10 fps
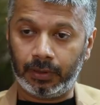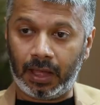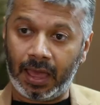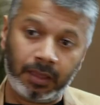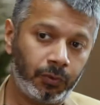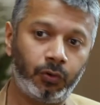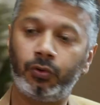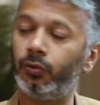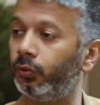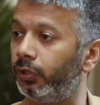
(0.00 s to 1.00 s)
I am going
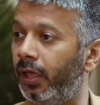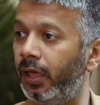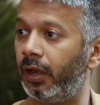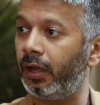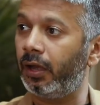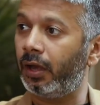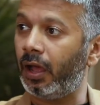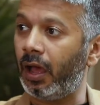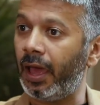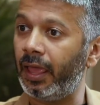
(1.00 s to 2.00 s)
to go there, and
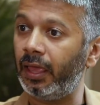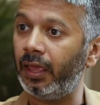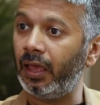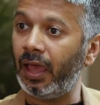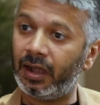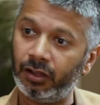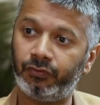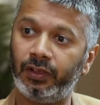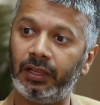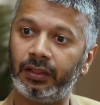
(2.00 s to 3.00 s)
I had a
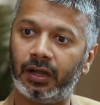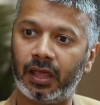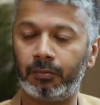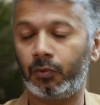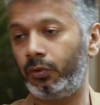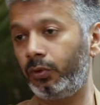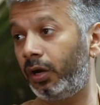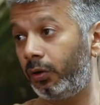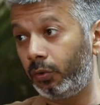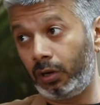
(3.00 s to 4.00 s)
feeling that I'm going to
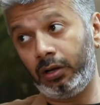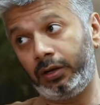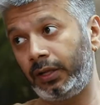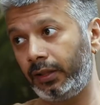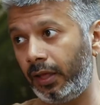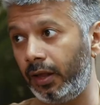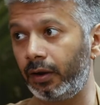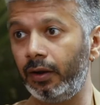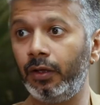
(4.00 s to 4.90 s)
get good learning there.